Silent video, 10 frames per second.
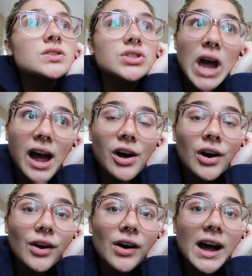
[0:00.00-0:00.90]
So
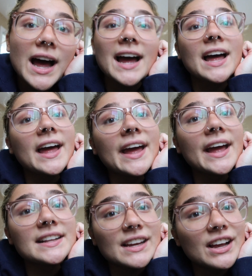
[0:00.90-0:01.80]

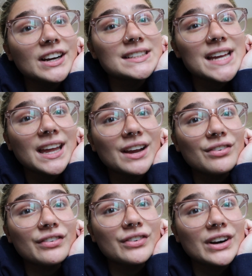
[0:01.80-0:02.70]
I couldn't take it
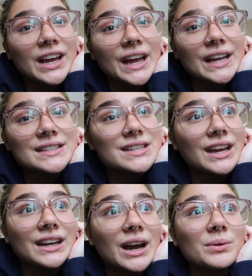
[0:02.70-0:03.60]
for four days
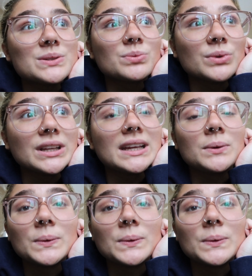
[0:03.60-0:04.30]
and I was really,